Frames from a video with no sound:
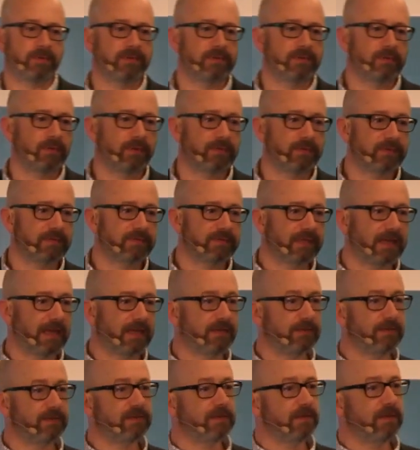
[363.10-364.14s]
to
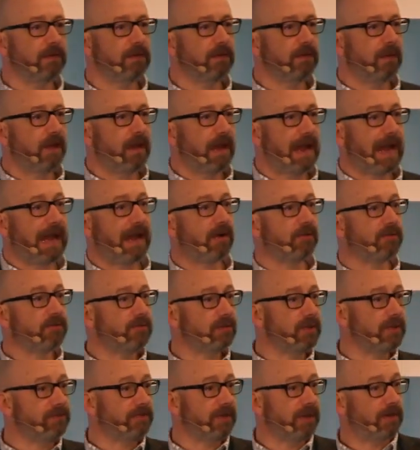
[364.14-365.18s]
understand how to
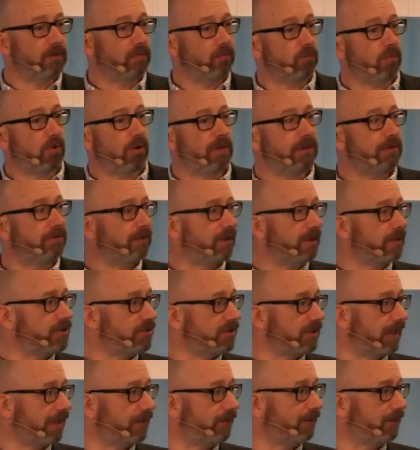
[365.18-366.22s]
innovate, what innovation adds